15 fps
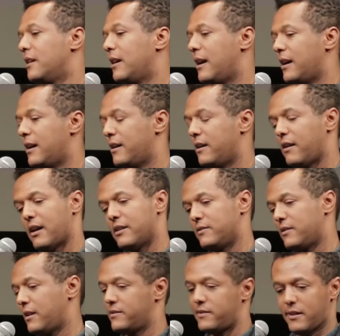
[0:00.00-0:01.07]
As
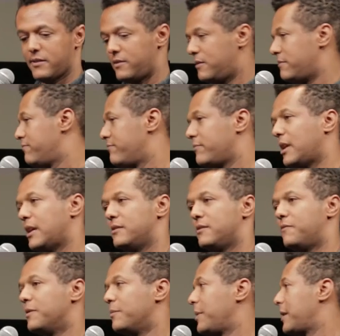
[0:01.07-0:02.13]
a
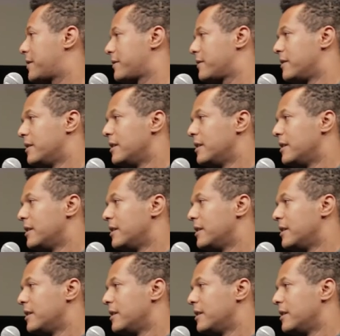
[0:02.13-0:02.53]
filmmaker,